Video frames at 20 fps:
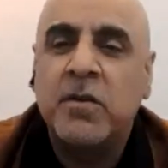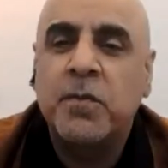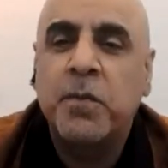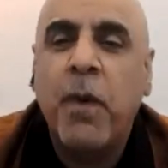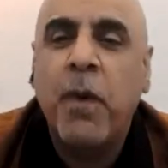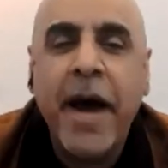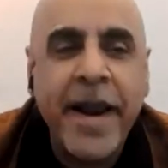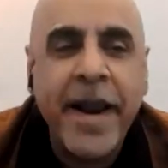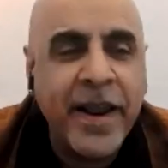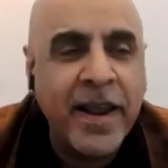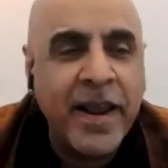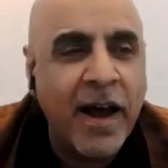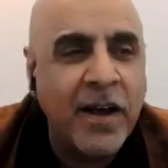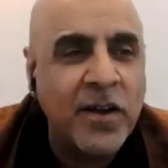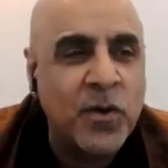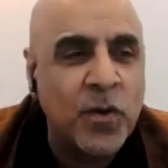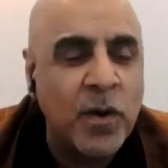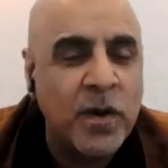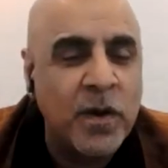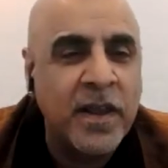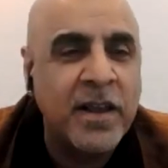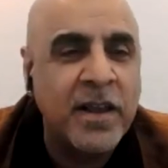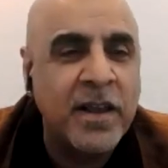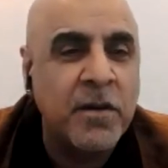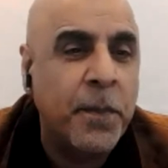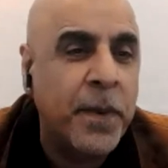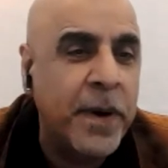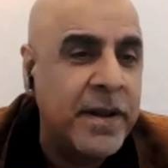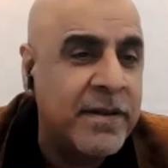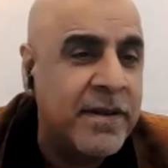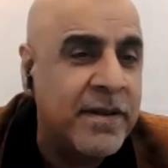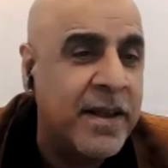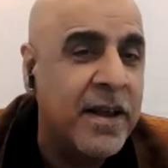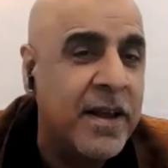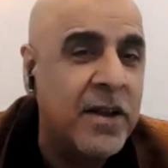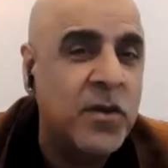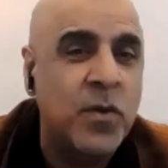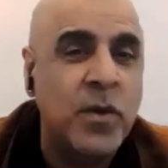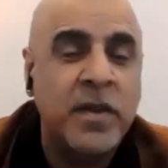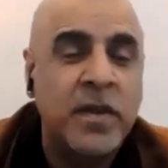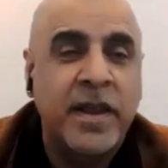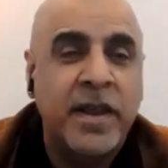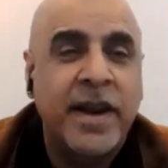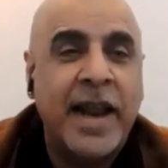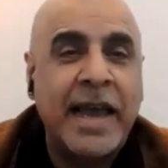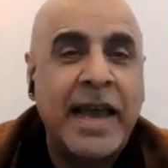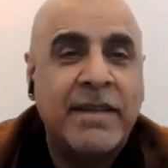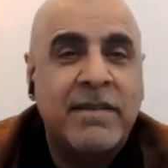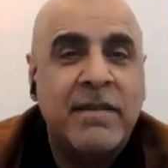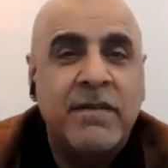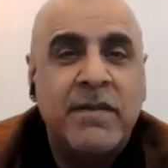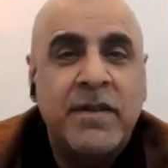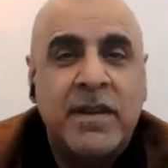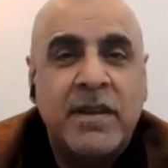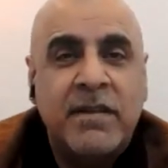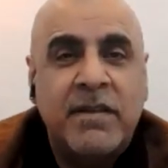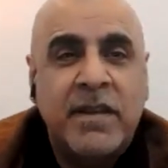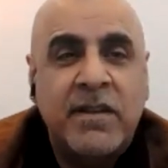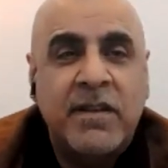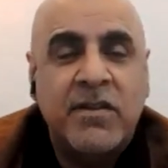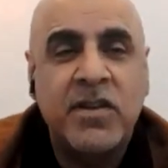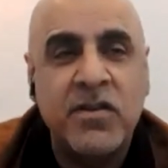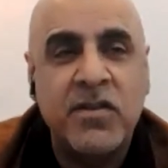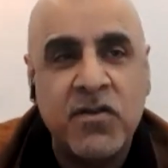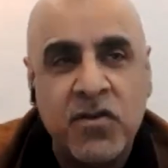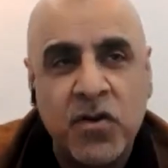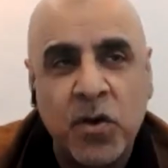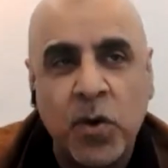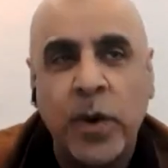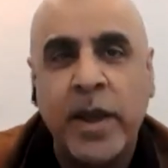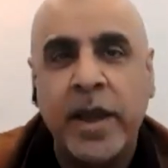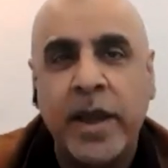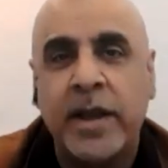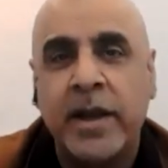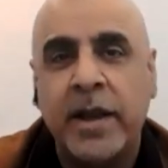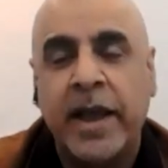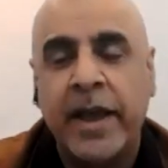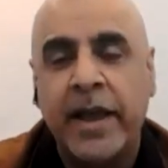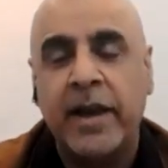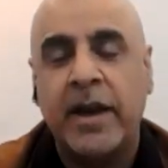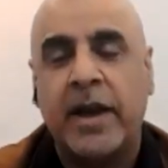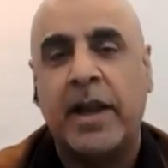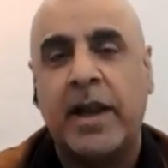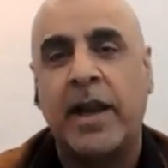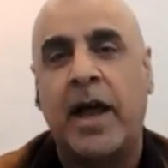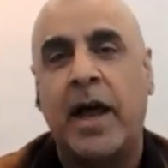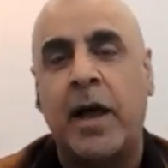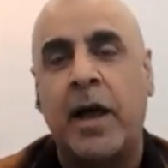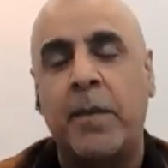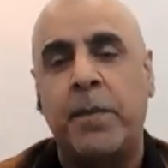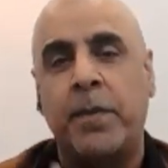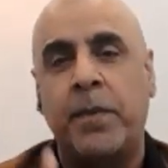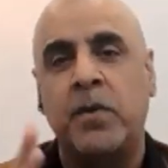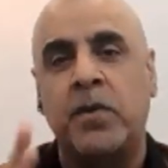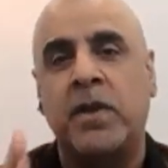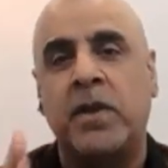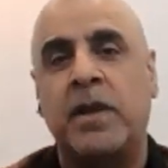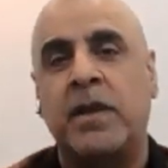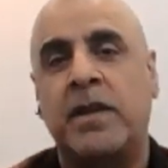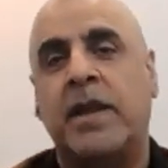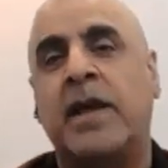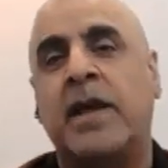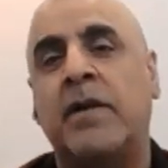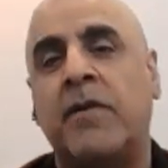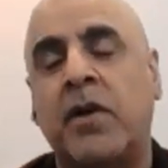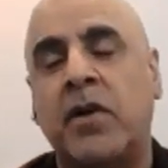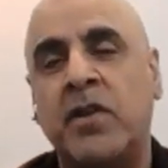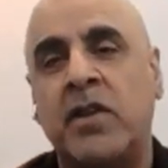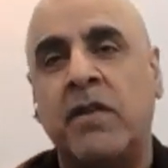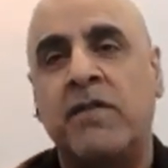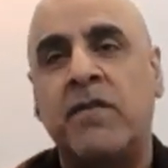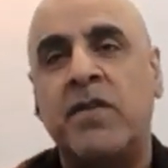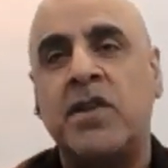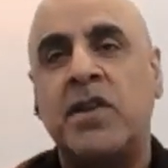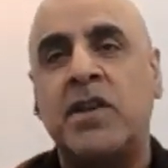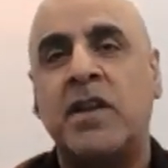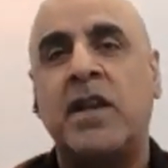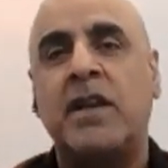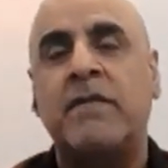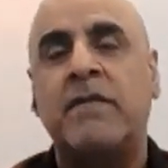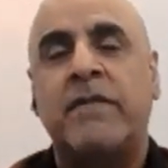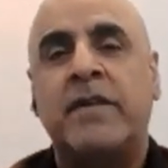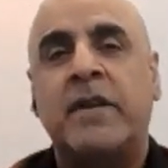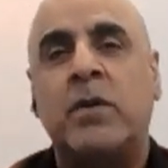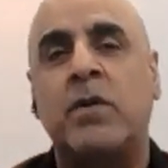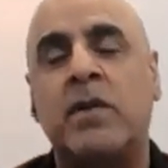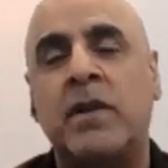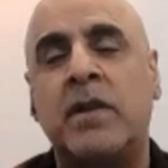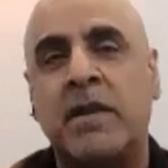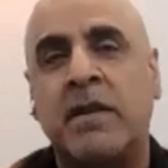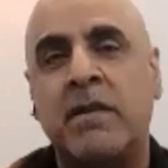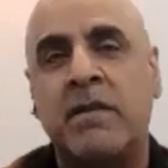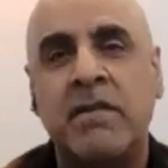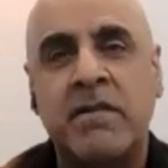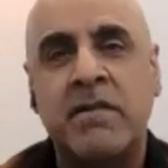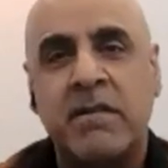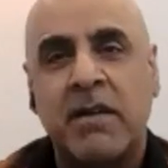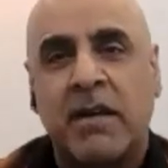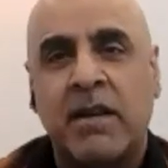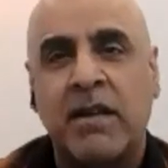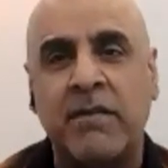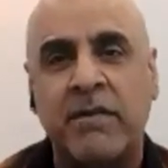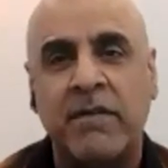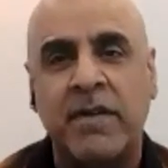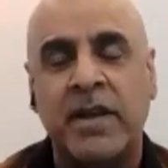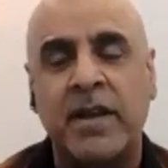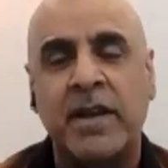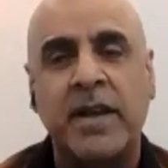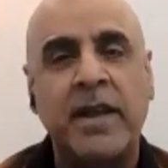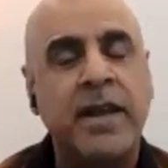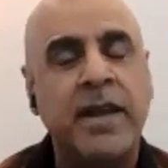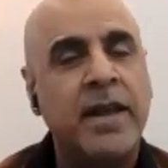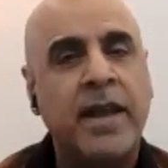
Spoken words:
inspiring us with her presence, with her activities that she's doing in her club, and then the division level, within the district level.